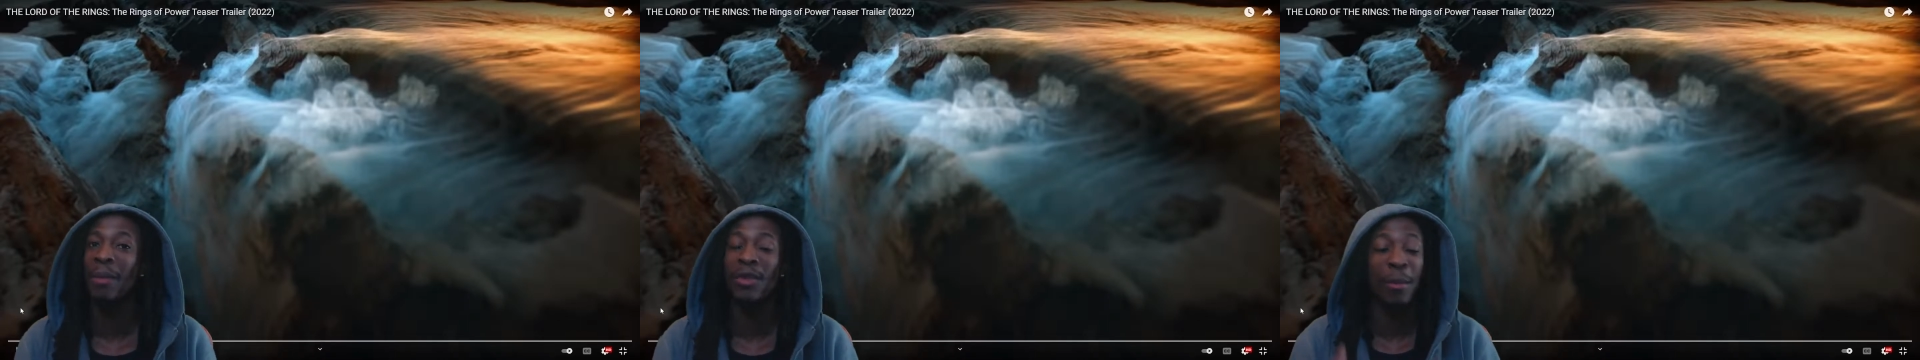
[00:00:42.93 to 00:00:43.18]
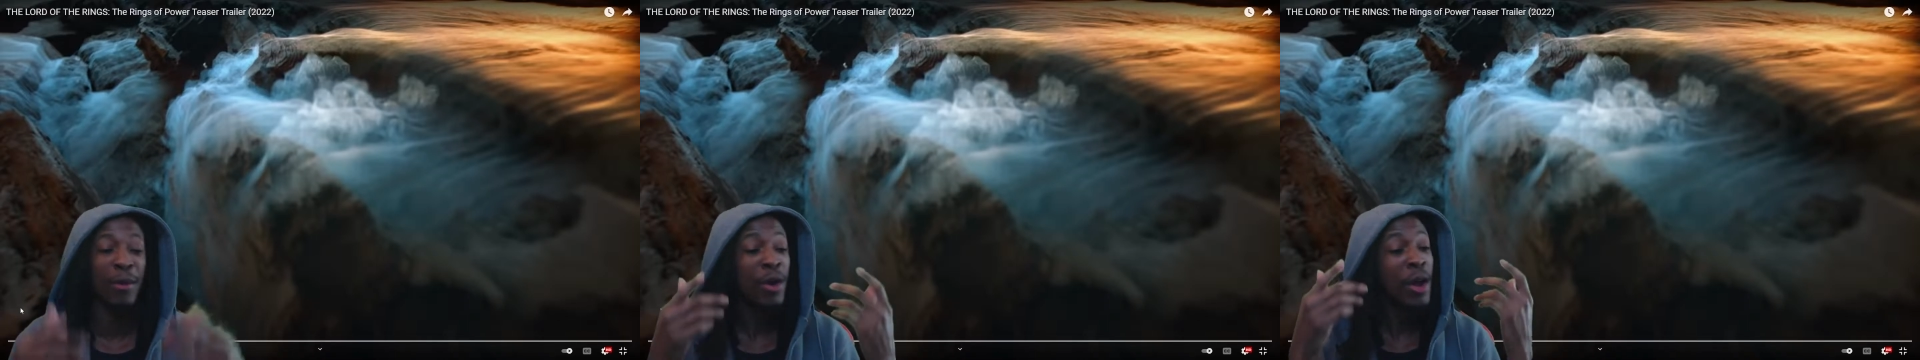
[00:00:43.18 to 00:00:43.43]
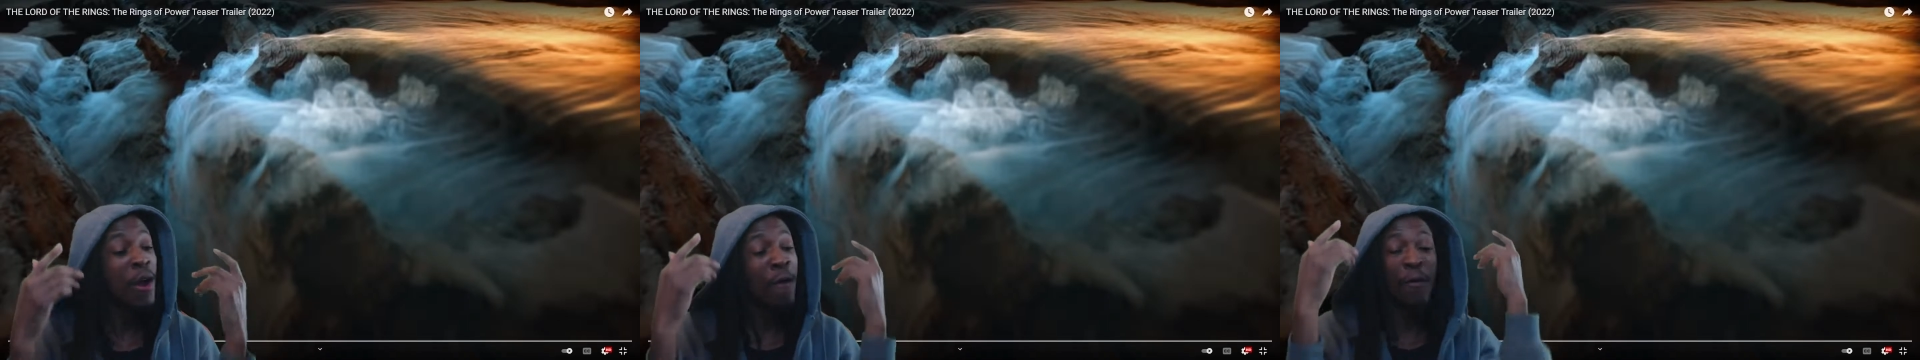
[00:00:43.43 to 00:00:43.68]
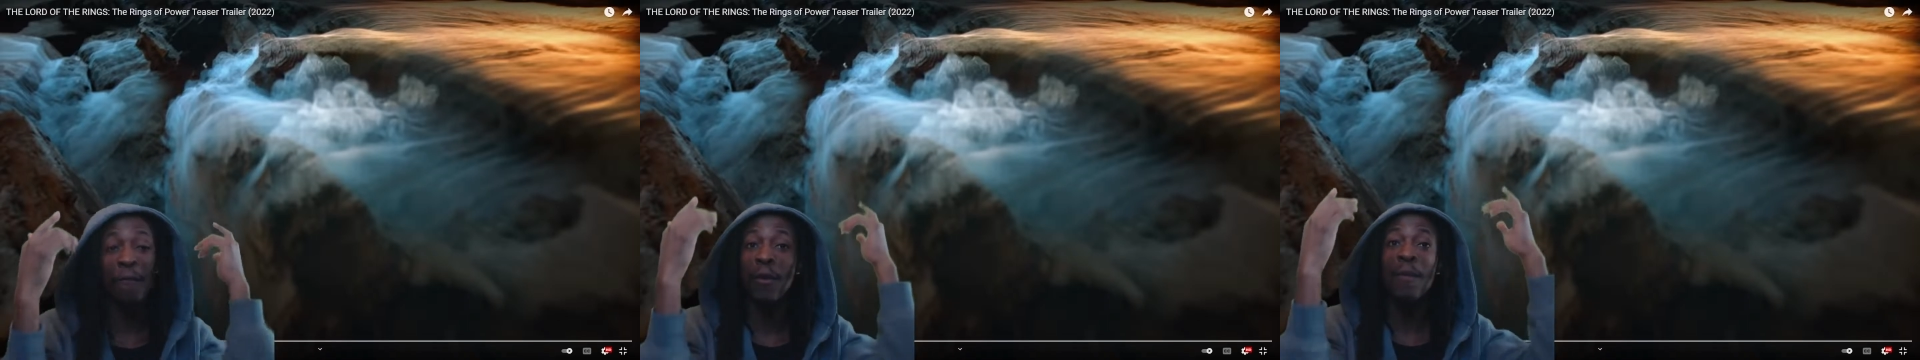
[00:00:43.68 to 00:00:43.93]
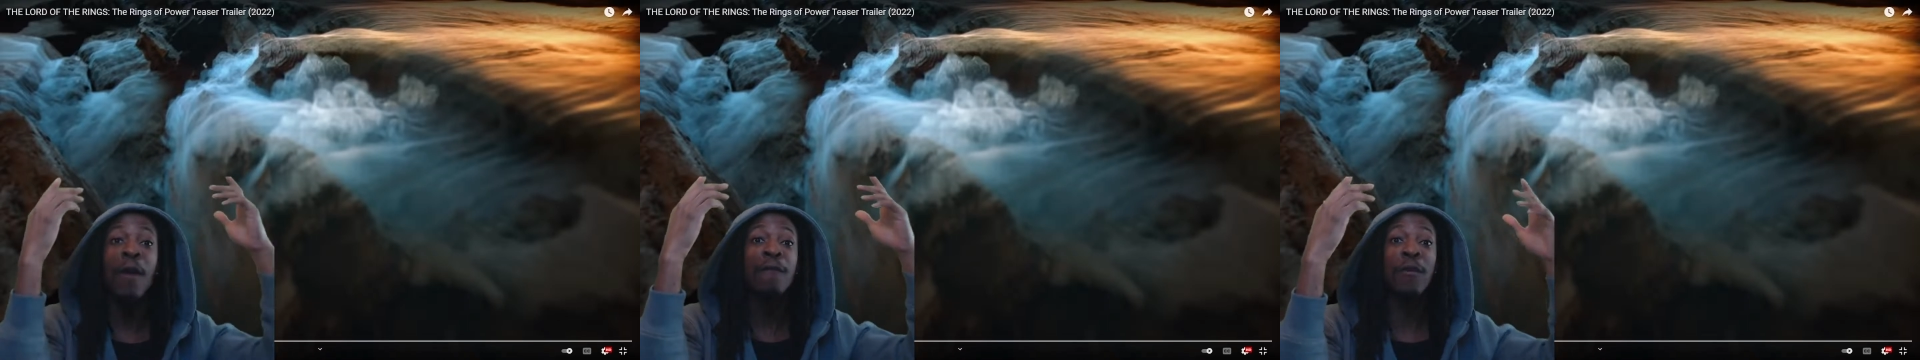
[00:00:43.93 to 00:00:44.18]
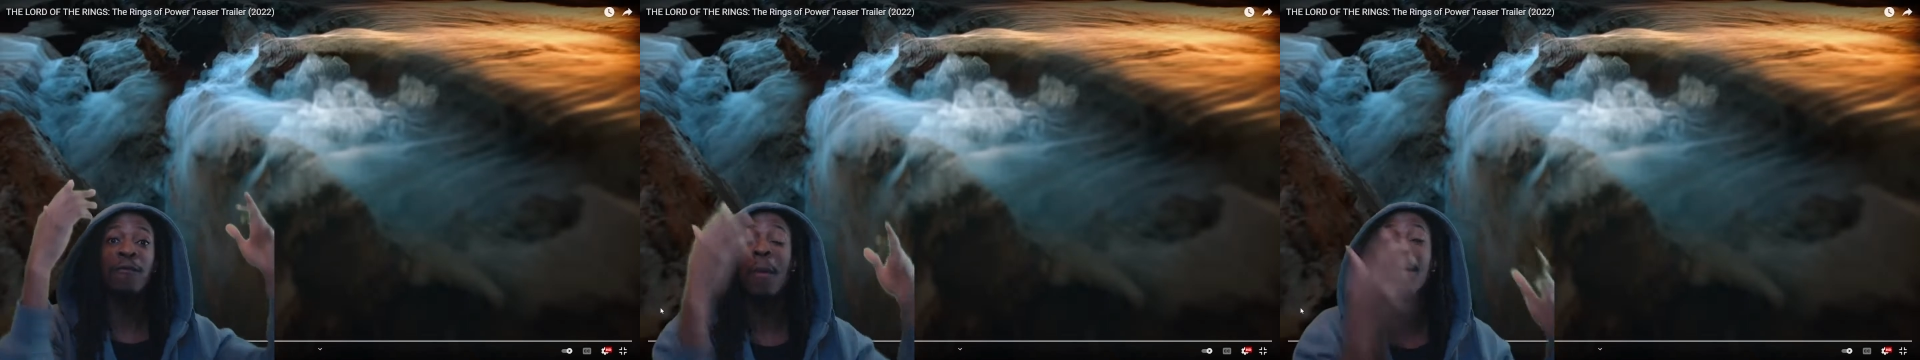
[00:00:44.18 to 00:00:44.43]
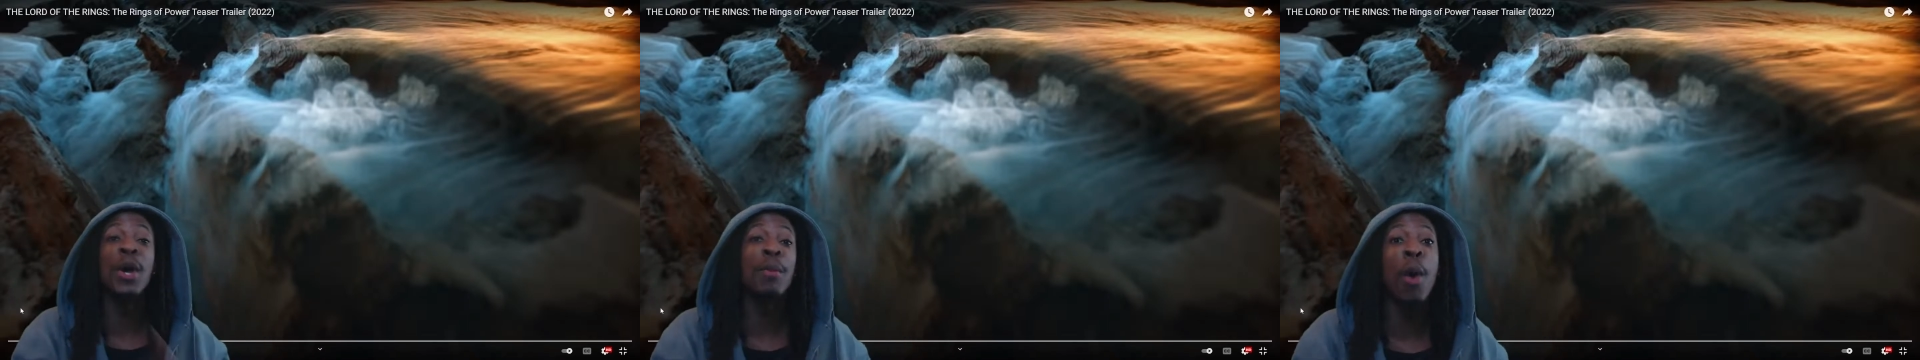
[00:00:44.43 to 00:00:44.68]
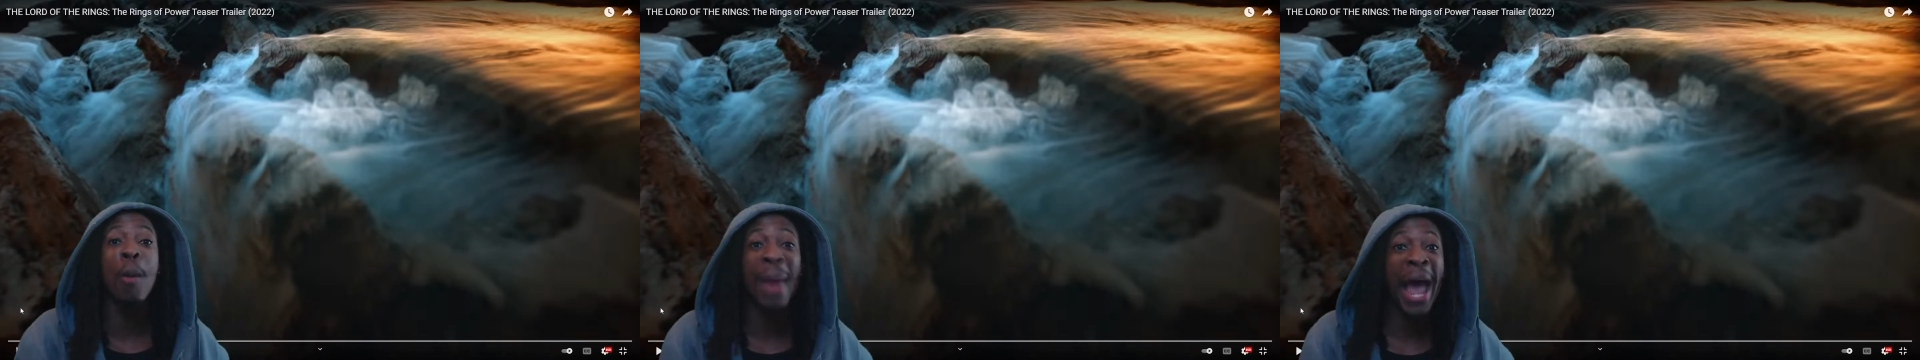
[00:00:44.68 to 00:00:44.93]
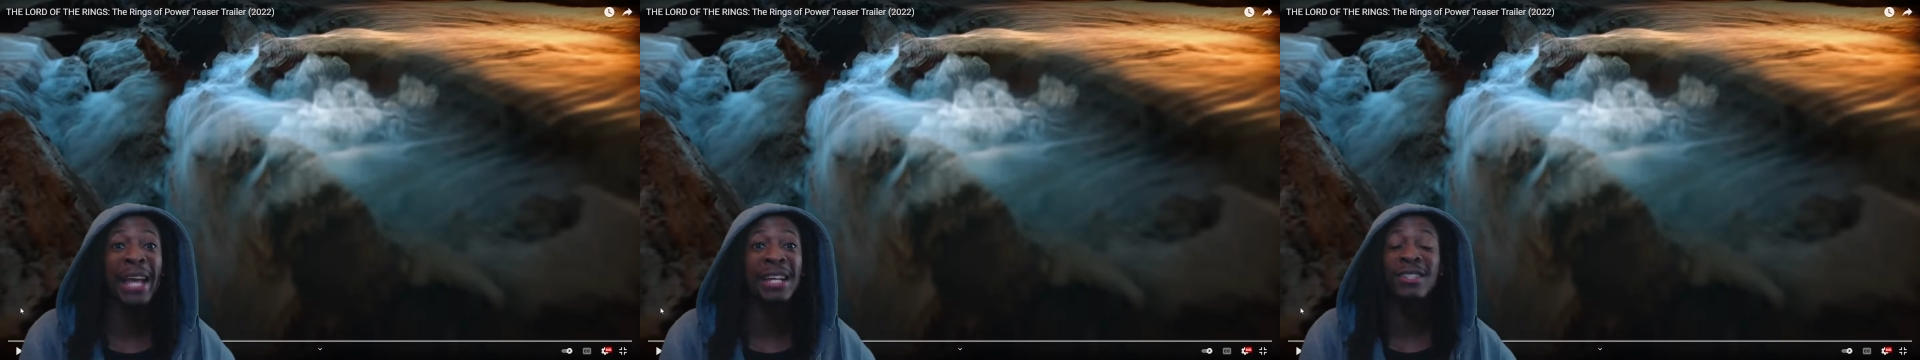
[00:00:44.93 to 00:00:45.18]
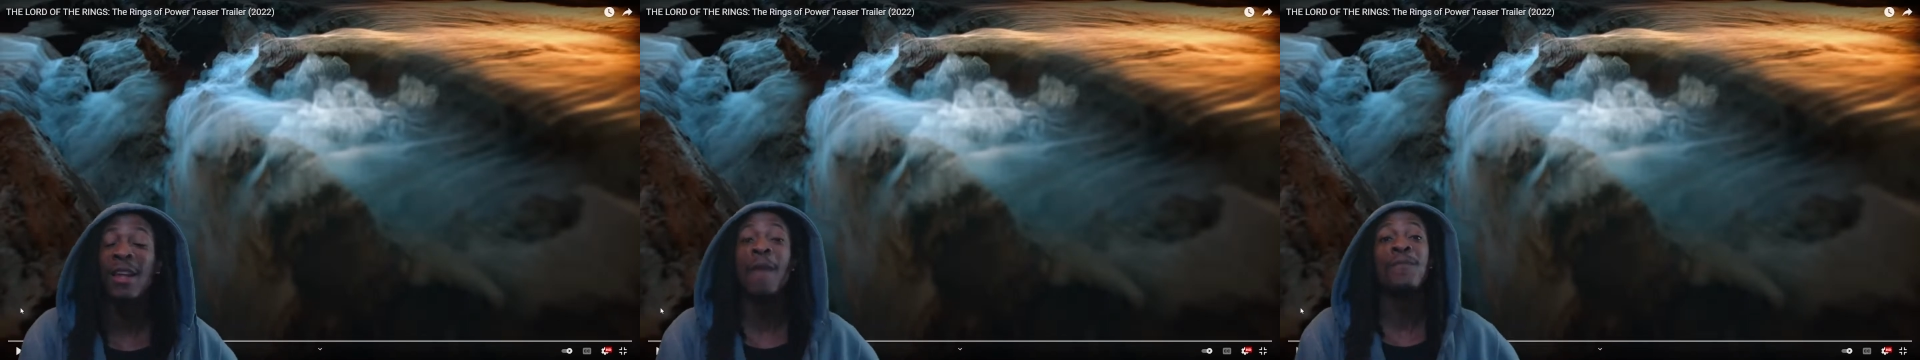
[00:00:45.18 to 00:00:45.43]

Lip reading: I'm talking about from Bilbo Baggins